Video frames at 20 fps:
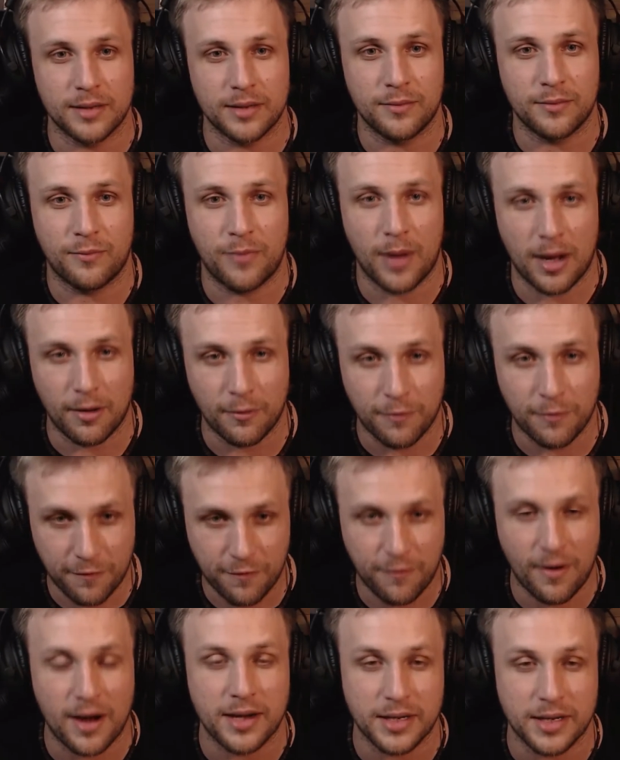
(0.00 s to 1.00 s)

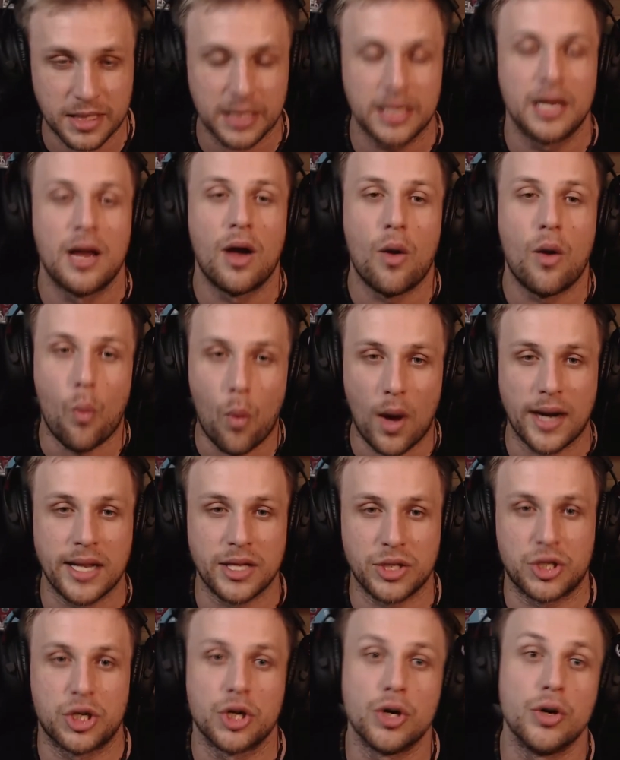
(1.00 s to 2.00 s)
Battlefront 1
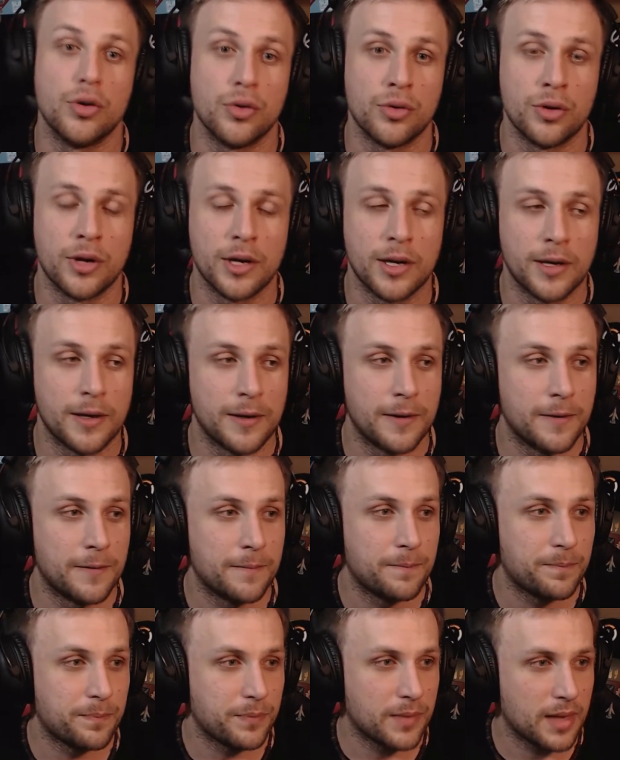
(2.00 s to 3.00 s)
and 2.
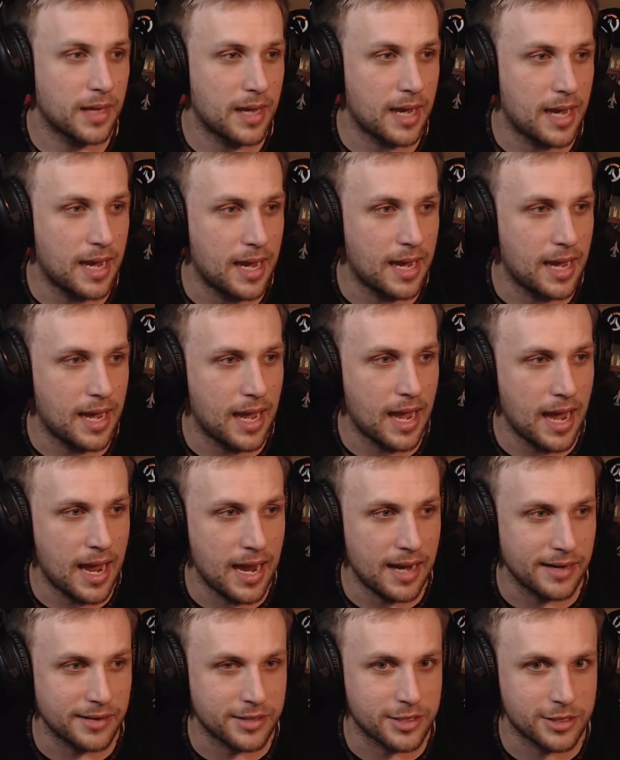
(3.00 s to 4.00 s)

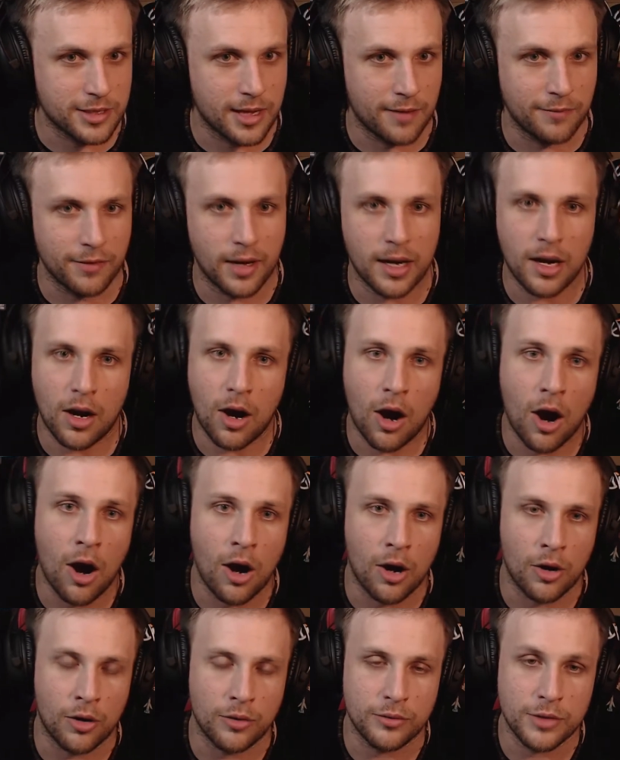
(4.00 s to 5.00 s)
And they're like,
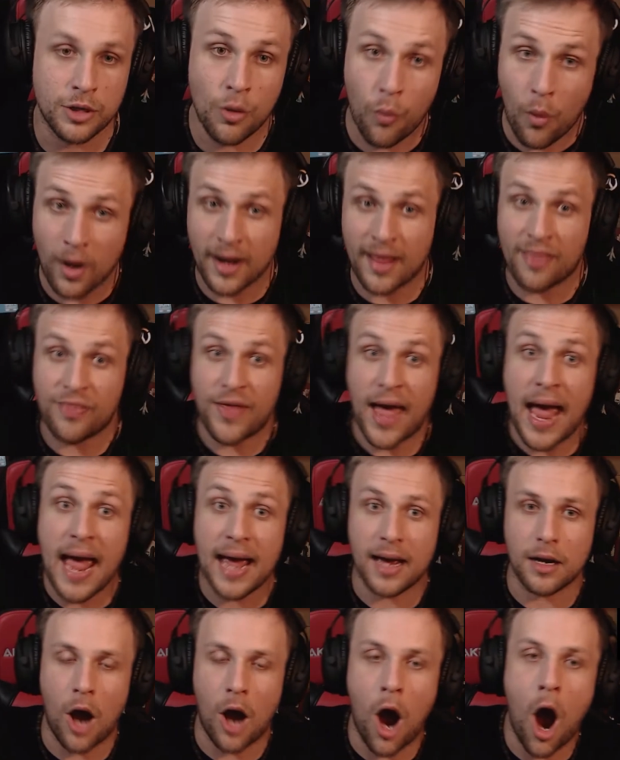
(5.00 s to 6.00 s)
oh, you wanted
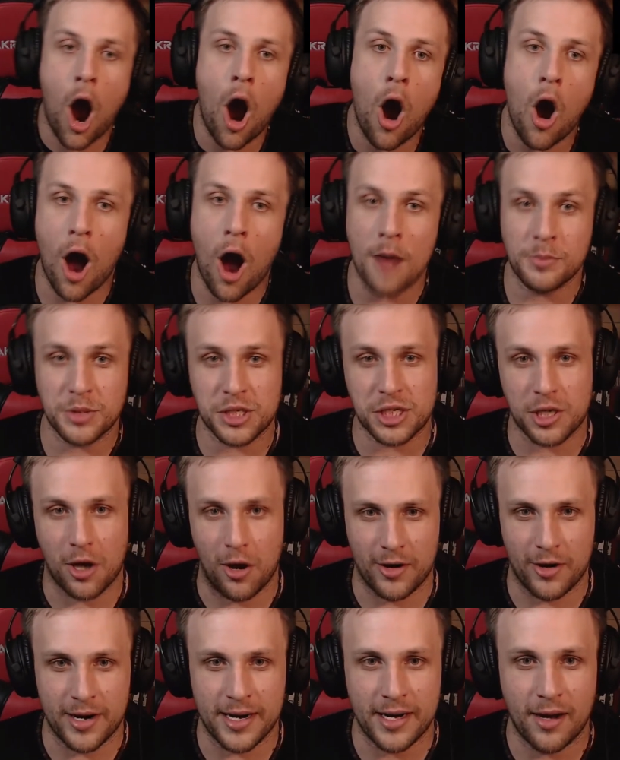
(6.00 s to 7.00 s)
that? Oh, I'm
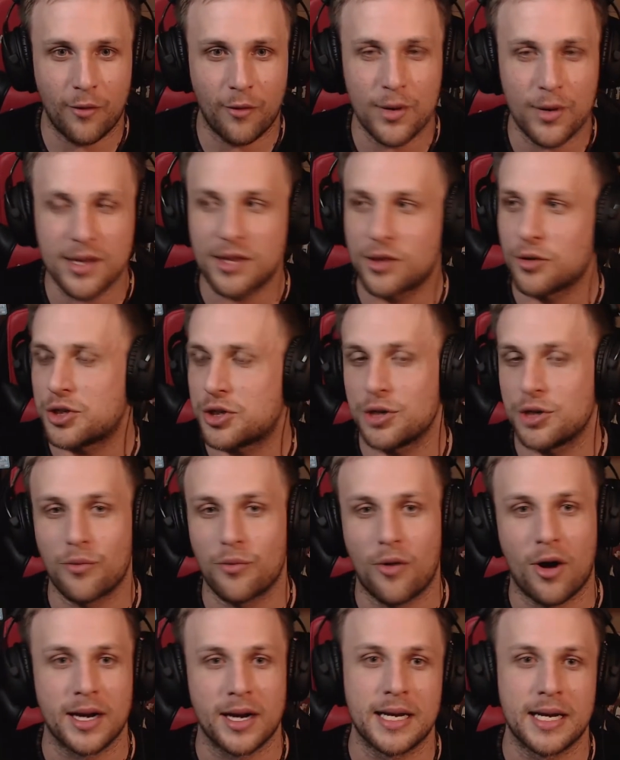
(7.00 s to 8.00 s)
sorry. We thought you
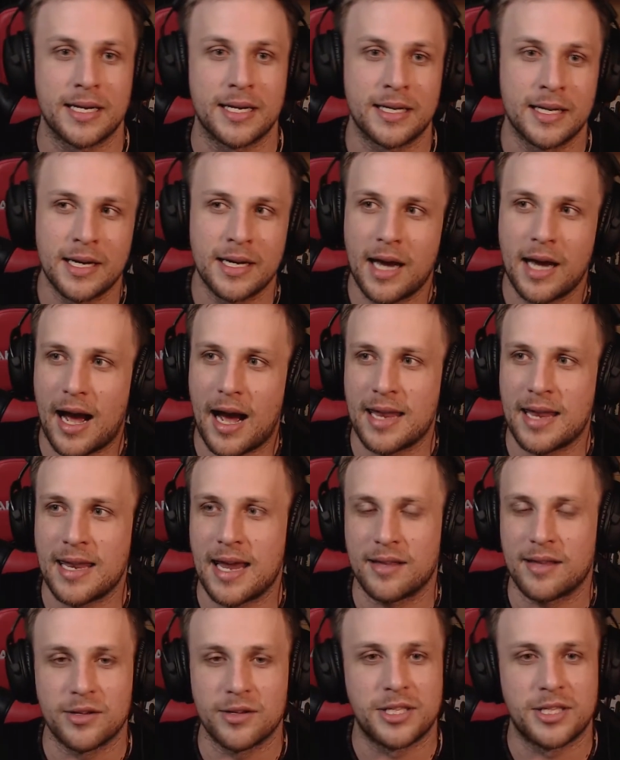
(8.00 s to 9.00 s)
wanted
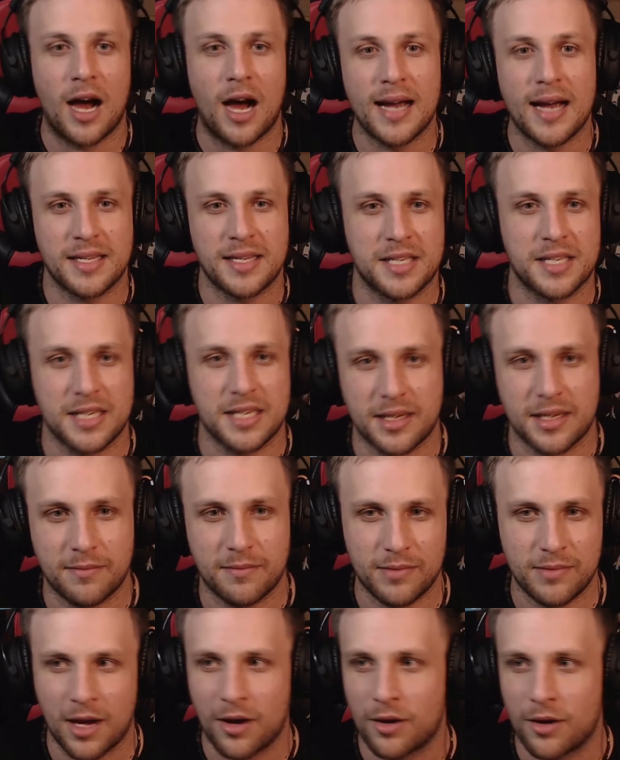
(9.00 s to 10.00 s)
another DICE,
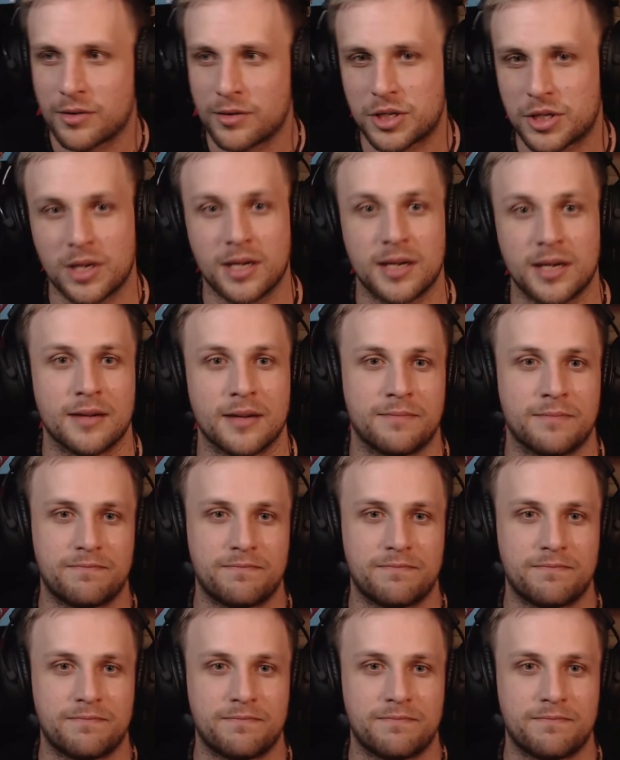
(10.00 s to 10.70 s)
sort of